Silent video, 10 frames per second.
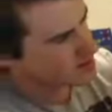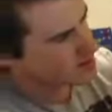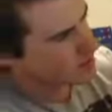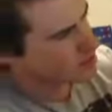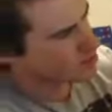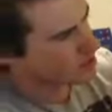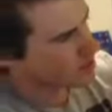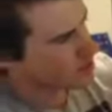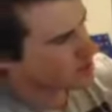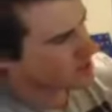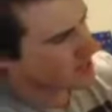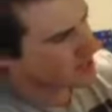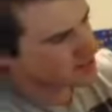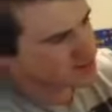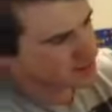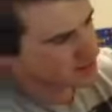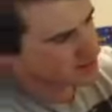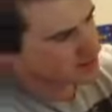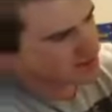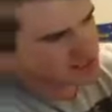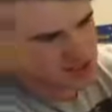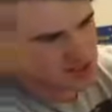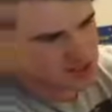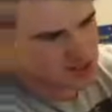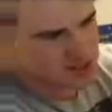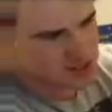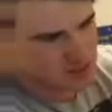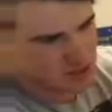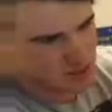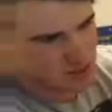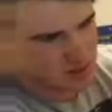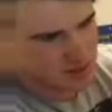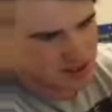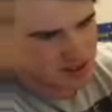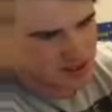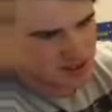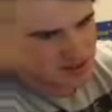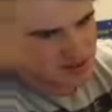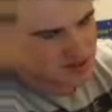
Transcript: I'm okay with that because it's a better way to make things.